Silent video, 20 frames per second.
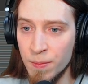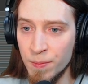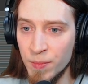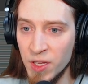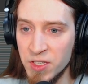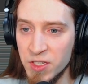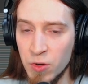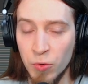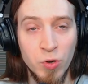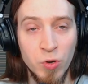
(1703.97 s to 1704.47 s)

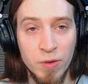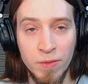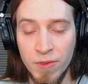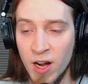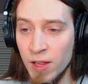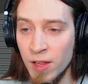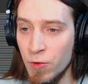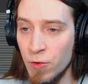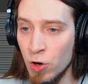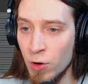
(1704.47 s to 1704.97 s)
Let's go to the
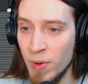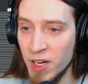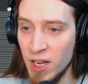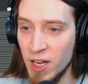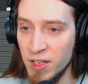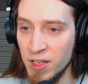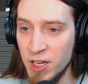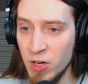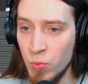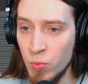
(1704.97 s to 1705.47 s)
file format.
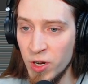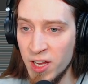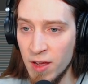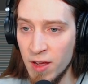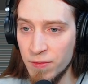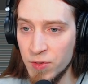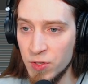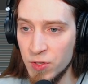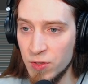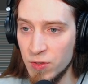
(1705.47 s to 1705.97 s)
And here we
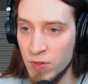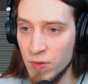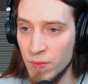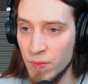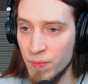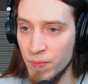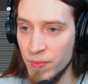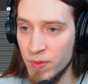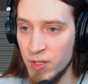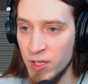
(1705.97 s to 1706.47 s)
have
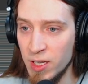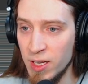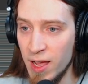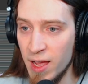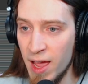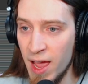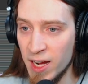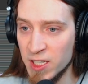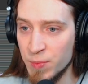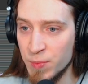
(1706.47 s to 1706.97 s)
the
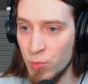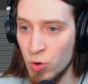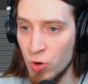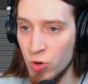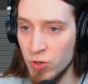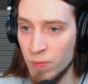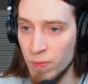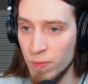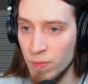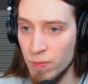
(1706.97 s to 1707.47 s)

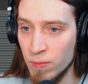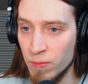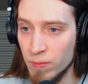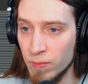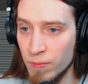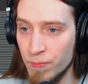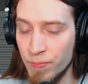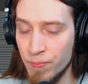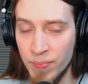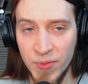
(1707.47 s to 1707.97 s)
export
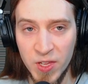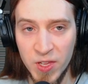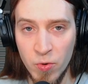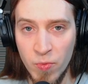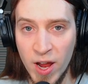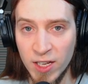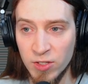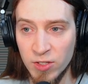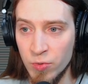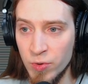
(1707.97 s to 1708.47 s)

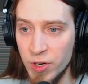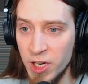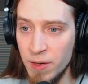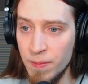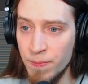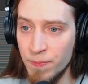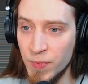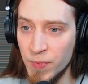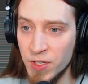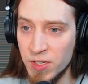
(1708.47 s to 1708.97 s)
directory.
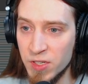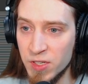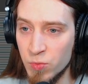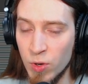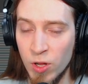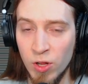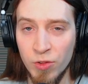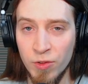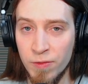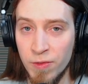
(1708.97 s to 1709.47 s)
This is
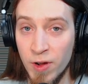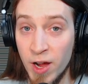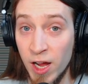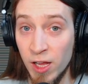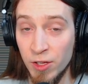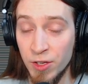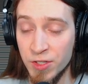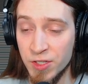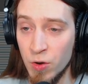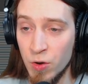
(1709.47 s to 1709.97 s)
where the
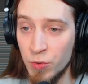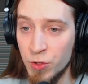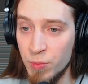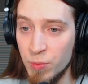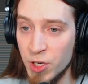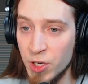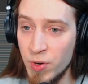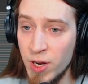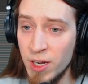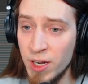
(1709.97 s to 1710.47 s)
file is going to
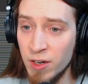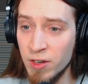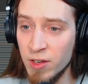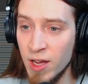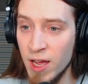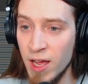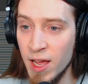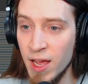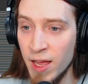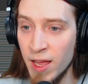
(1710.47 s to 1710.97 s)
be created,
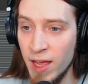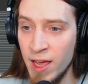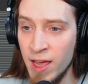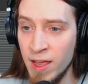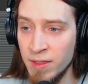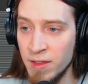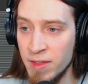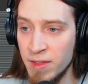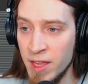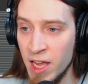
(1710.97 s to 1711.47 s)

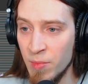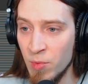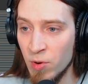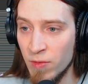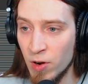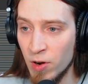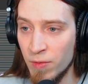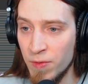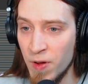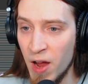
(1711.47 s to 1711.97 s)
and the name of
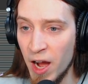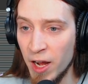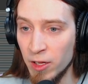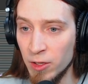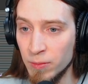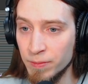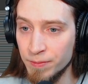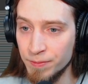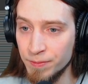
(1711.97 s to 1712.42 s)
our file.